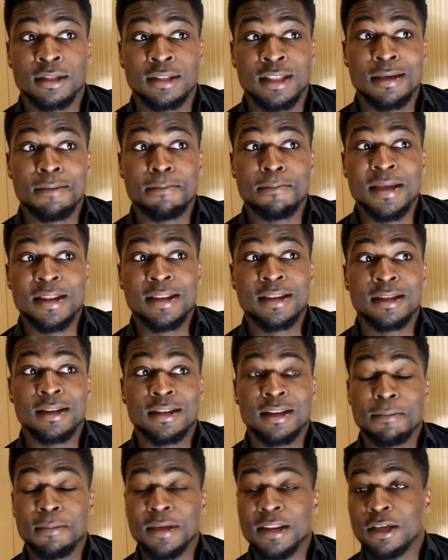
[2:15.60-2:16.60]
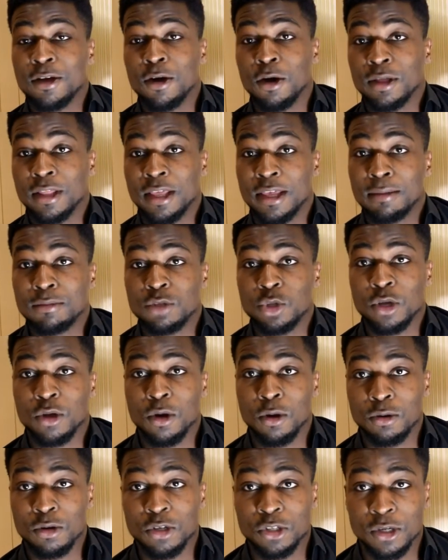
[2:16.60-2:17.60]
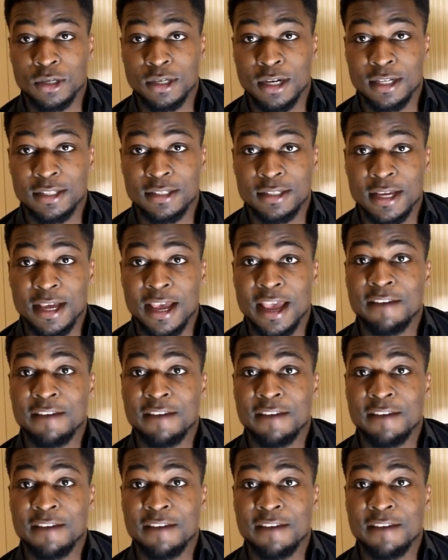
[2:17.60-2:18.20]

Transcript: they came to a conclusion that